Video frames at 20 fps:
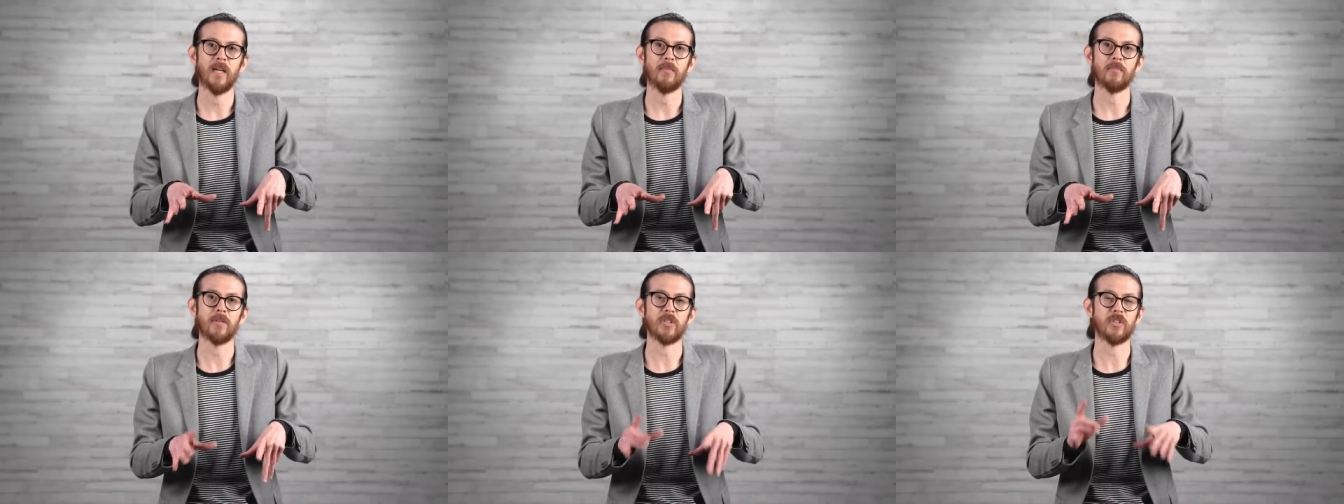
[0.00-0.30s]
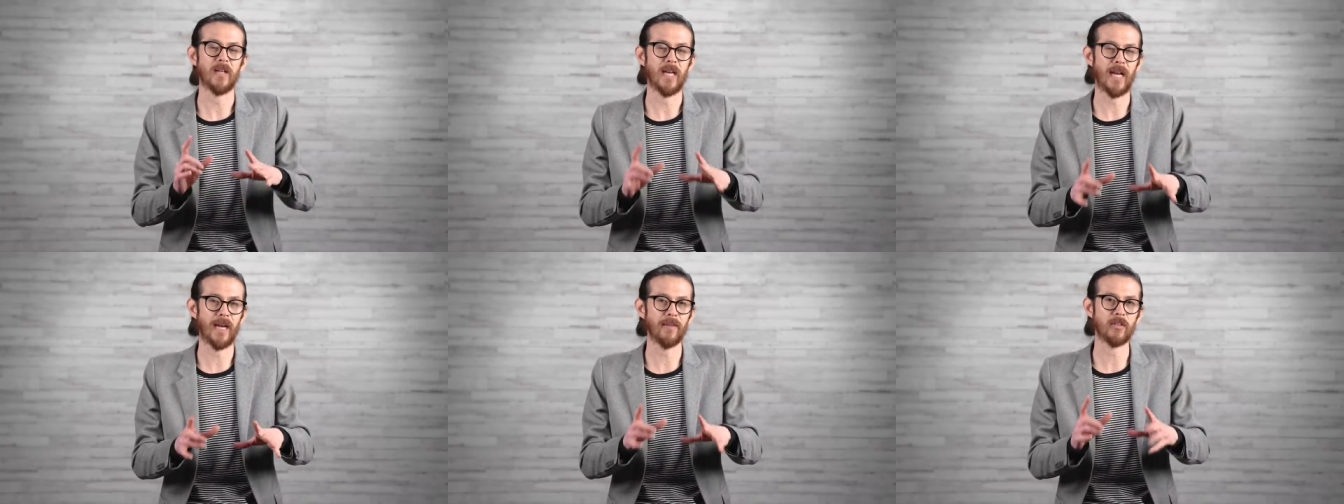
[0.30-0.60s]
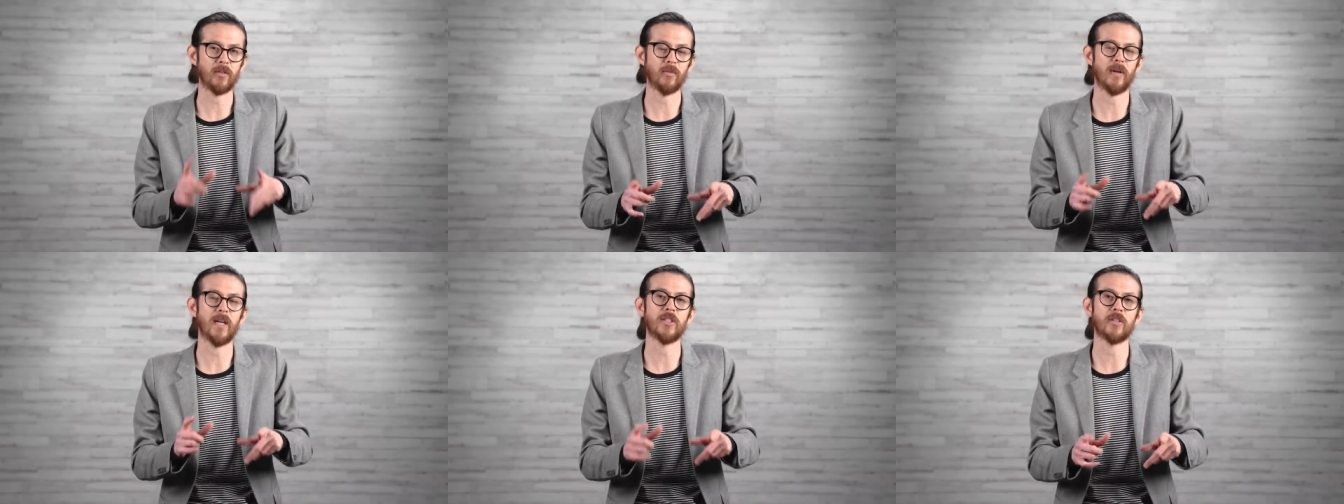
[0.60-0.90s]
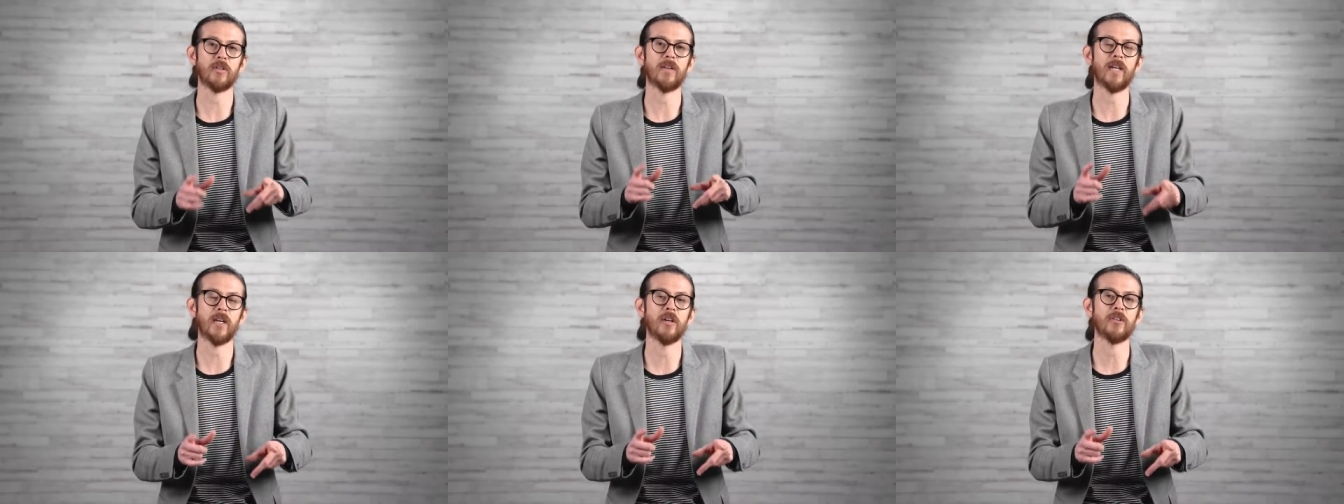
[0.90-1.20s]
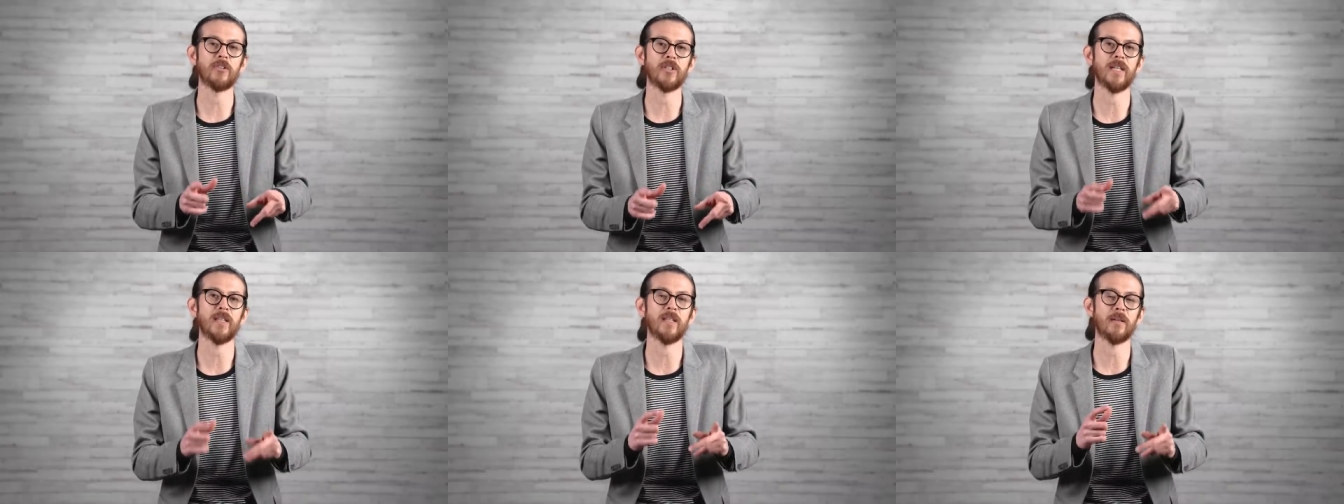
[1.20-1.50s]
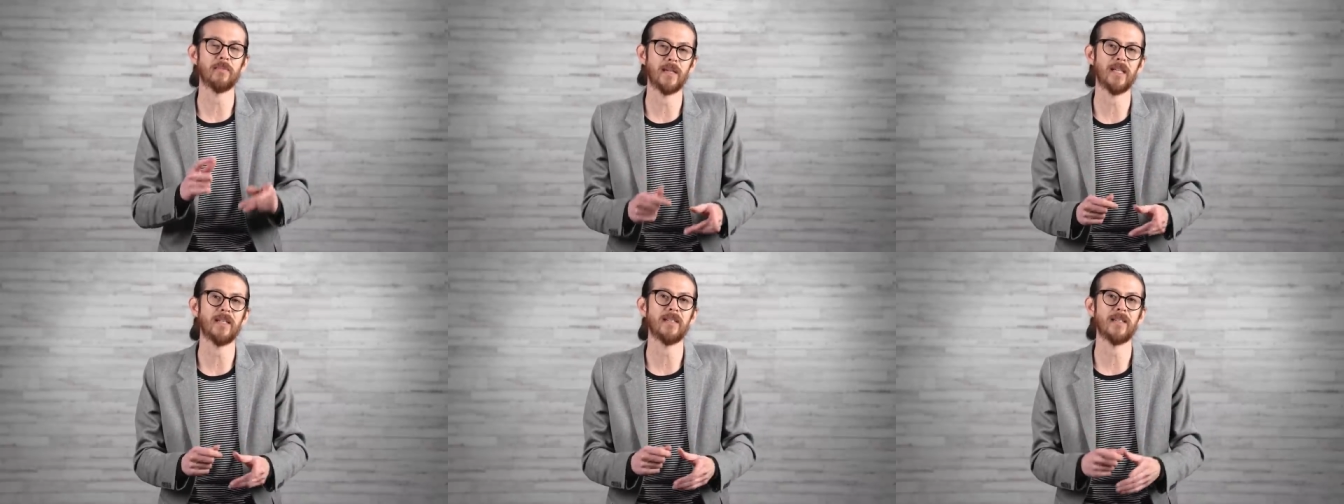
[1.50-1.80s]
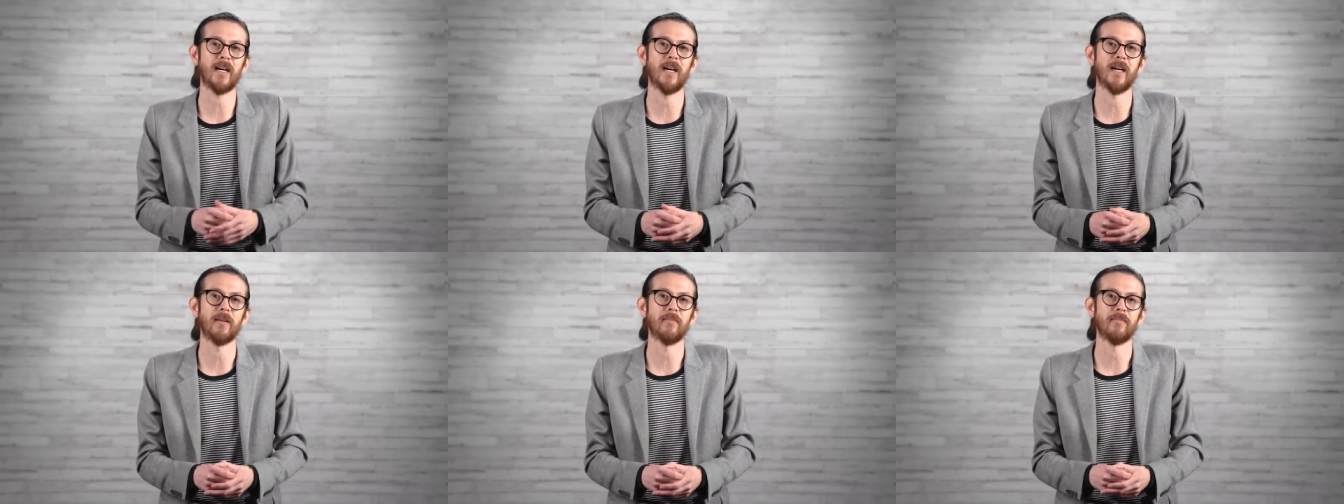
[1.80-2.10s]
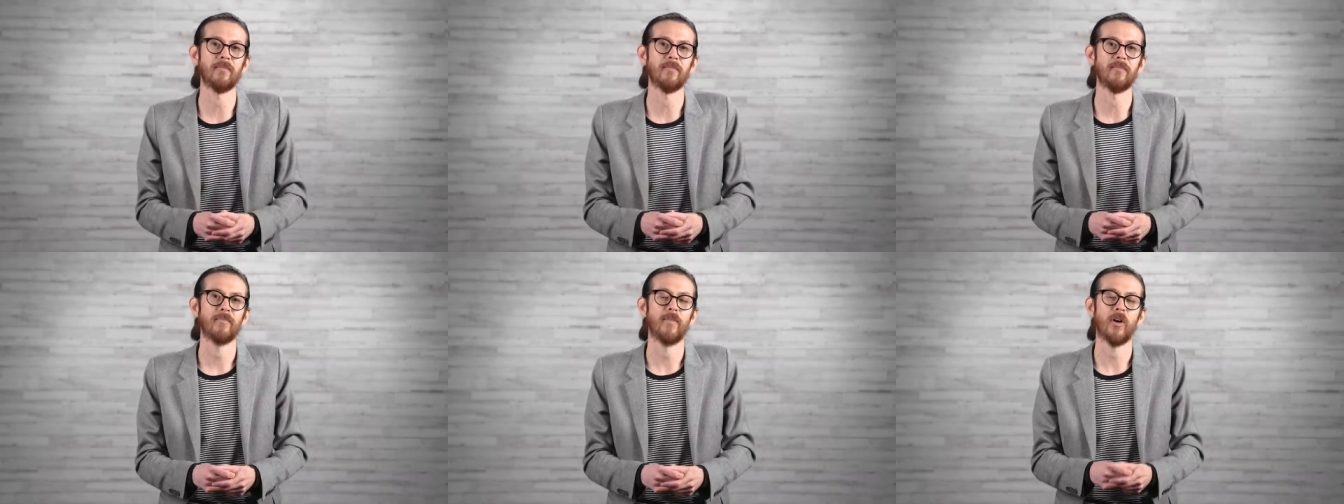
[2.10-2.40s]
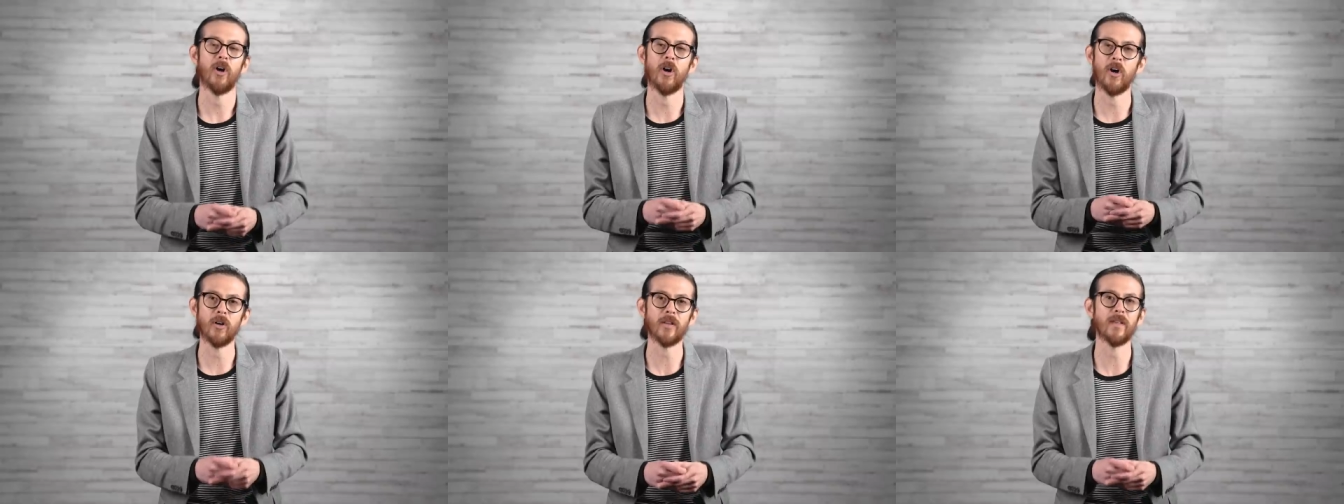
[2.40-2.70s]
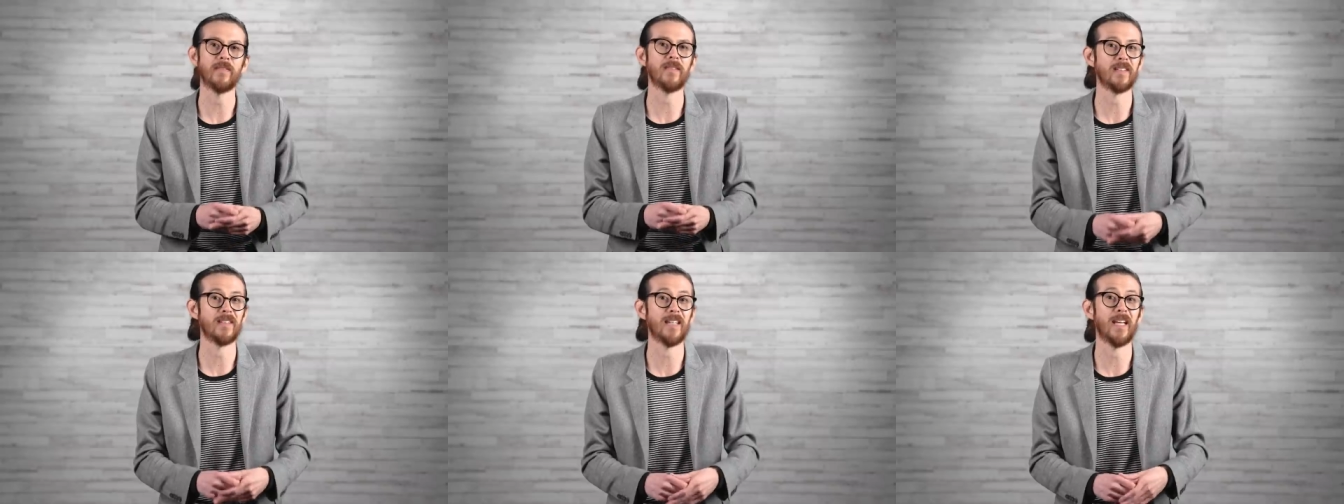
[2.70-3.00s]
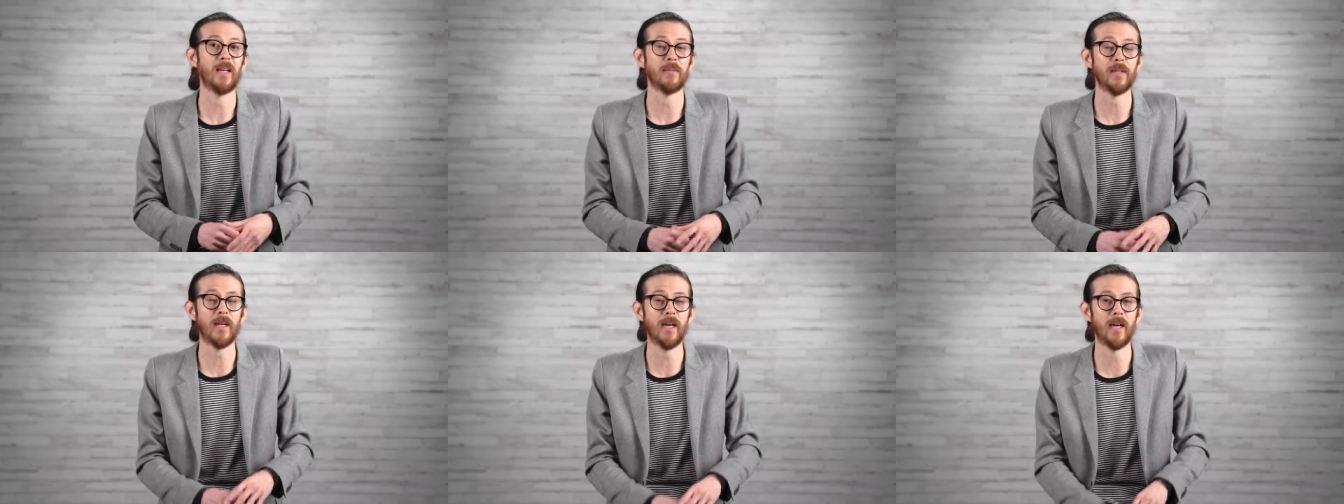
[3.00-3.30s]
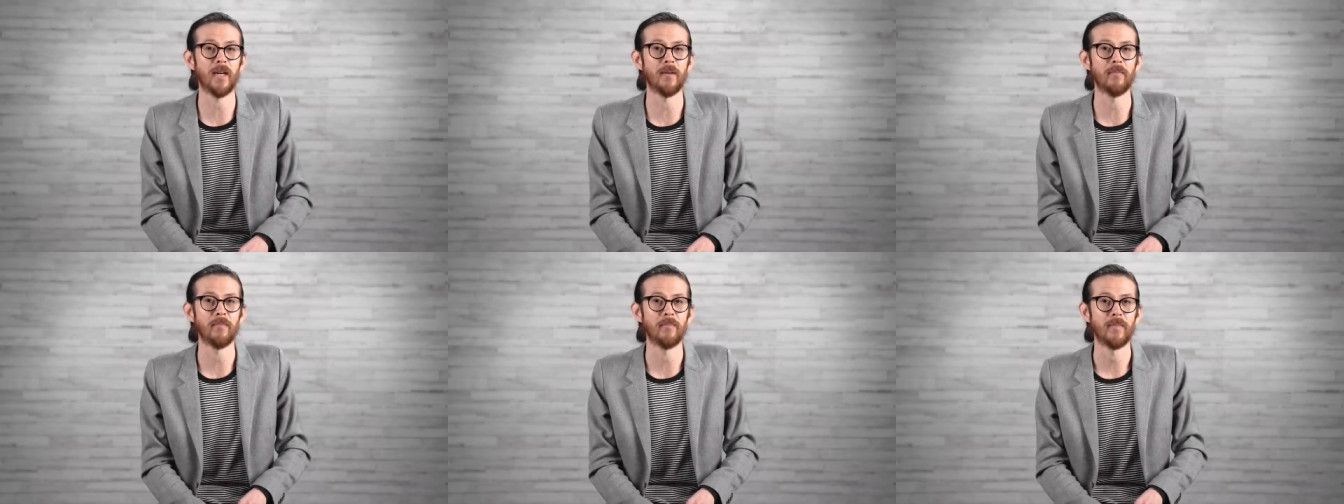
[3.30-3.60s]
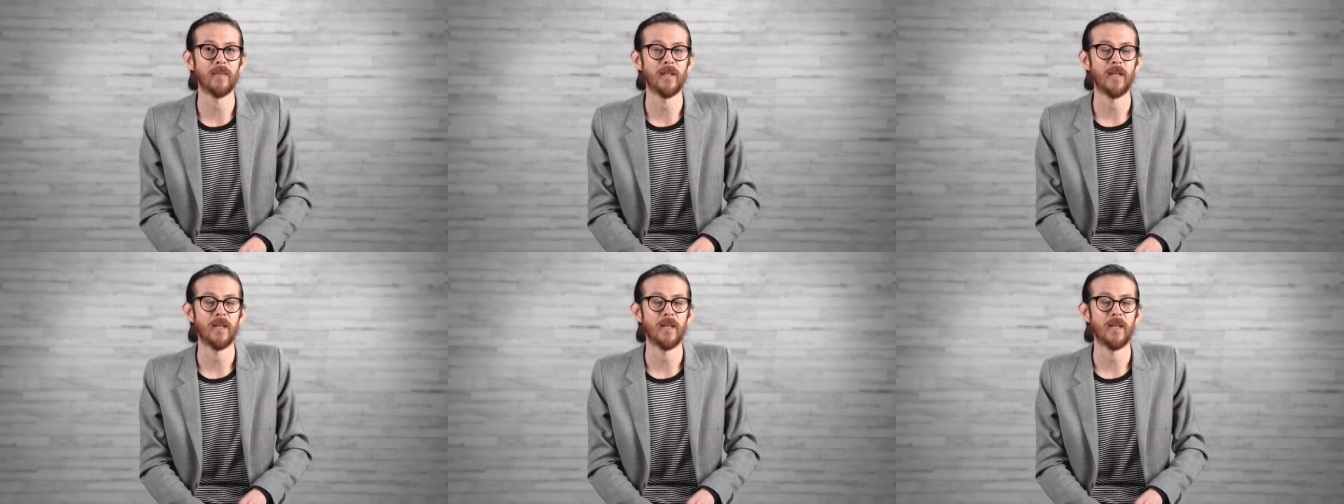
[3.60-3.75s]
but you have to raise your energy in the meantime, all at the same time.